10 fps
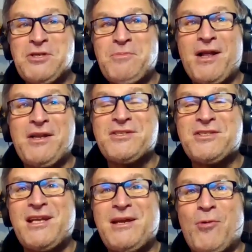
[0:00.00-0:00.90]
She probably didn't
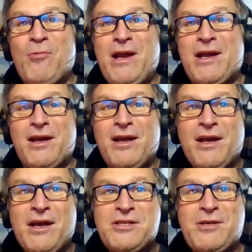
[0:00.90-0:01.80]
sleep a wink.
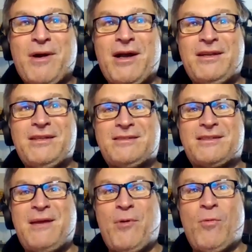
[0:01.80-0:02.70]
She probably no. didn't
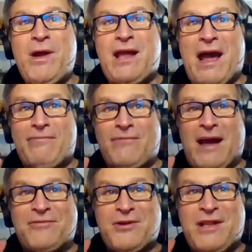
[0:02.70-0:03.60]
sleep a wink af-
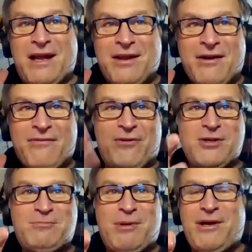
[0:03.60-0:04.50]
after that
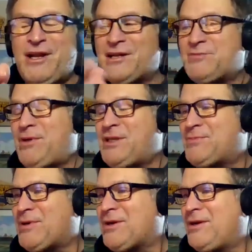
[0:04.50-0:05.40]
first period against
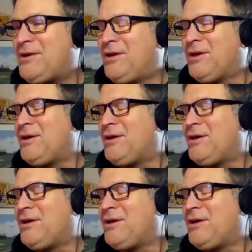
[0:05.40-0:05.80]
Pittsburgh. Ugh.